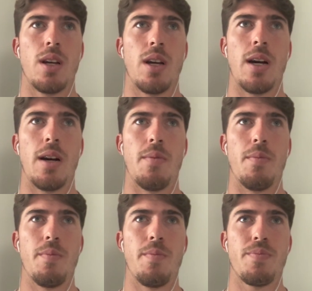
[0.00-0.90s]

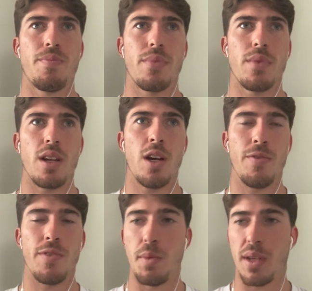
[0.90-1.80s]

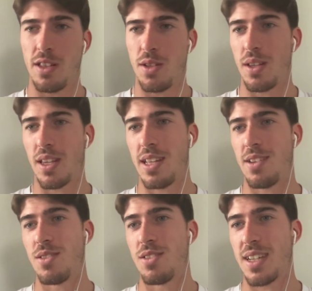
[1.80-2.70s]
hopefully we can do it again
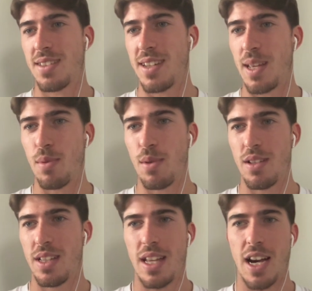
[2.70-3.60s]
on Saturday. But
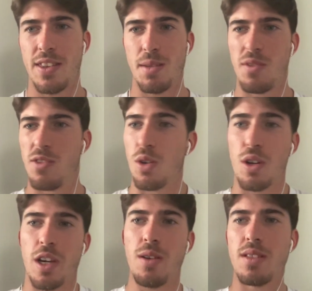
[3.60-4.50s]
I think we've just got to
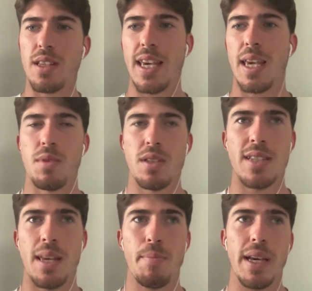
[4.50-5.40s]
go into the game with the
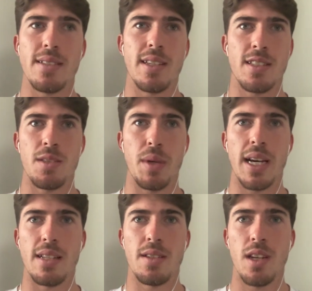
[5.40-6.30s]
same basics that we
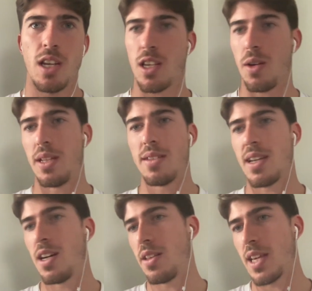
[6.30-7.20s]
had going into
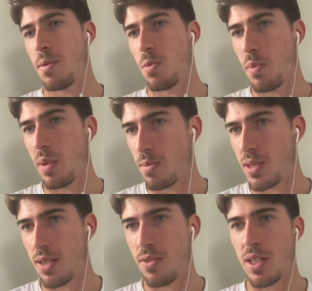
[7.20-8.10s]
that other game when we beat them
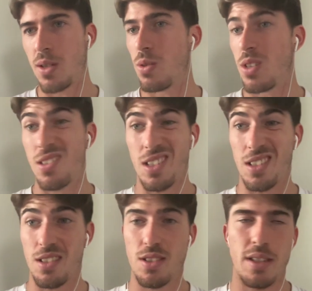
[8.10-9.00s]
7-0.
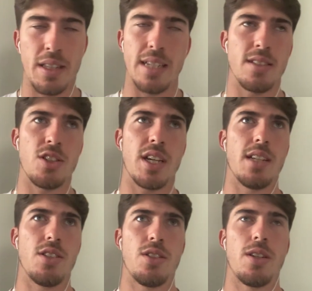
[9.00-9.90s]
Nothing needs to
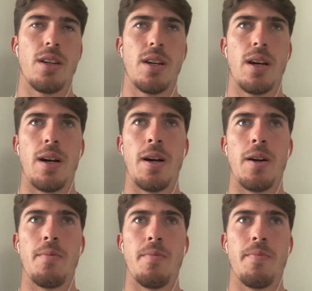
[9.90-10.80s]
change.
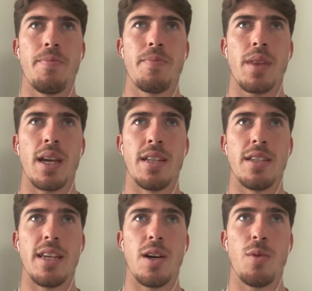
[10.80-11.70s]
And
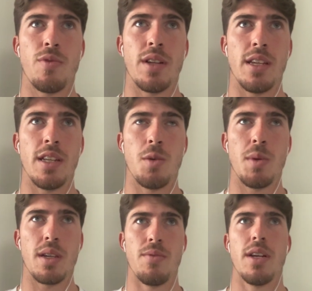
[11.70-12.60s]
yeah, hopefully, you know,
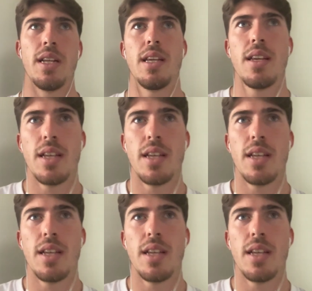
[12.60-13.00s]
we can really,